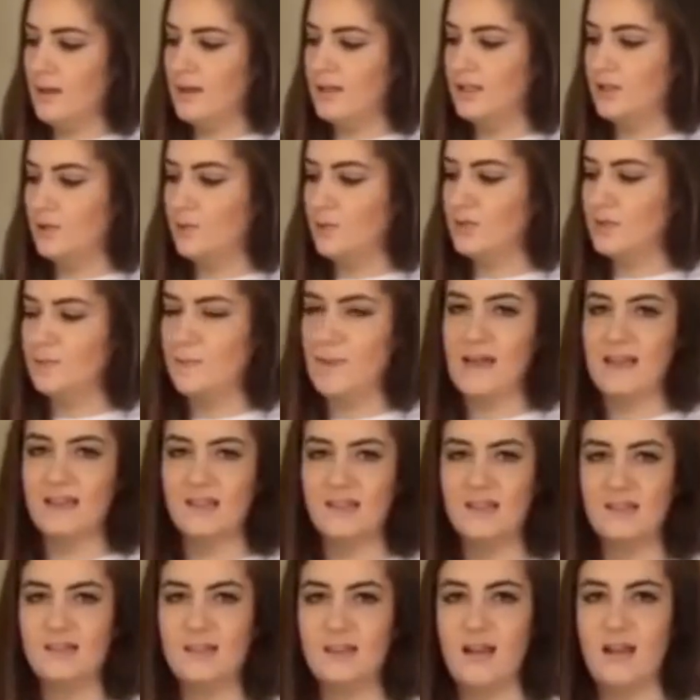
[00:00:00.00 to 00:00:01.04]
It's always
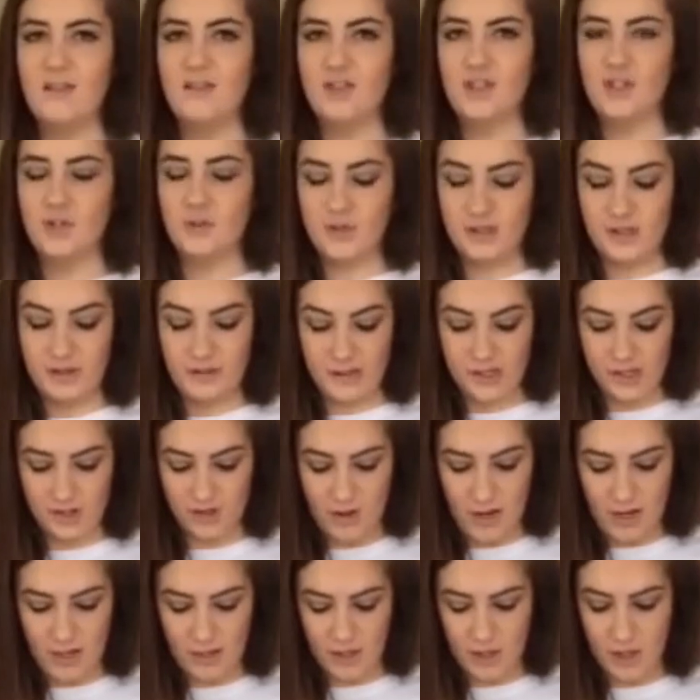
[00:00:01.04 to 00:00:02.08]
best to let the juicer
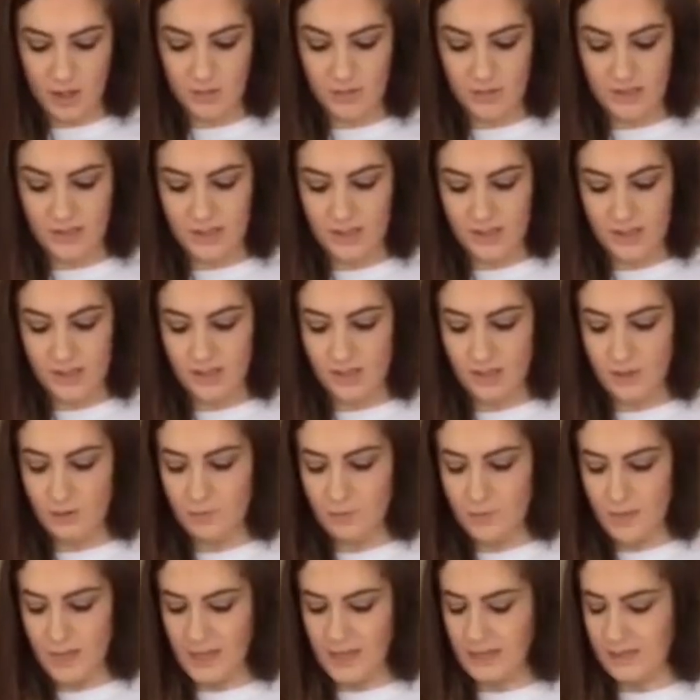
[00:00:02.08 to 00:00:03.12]
extract the juice in its
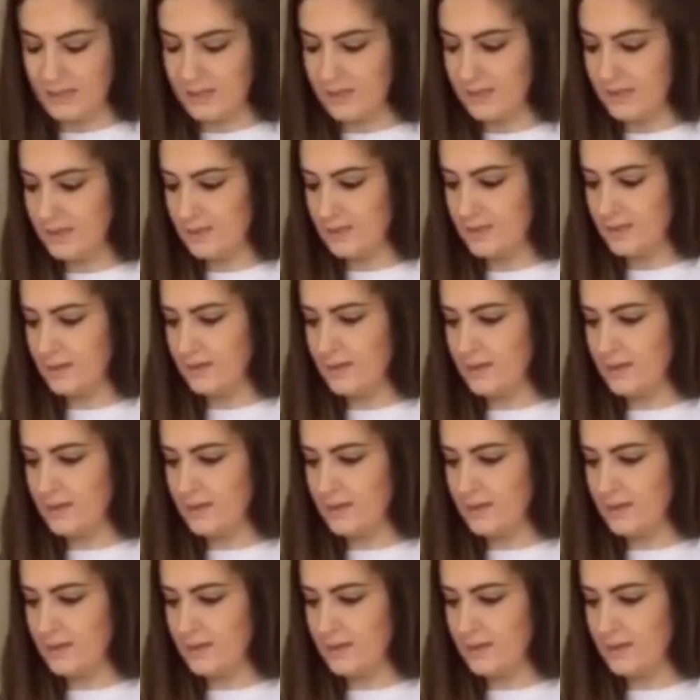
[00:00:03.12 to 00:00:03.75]
own pace.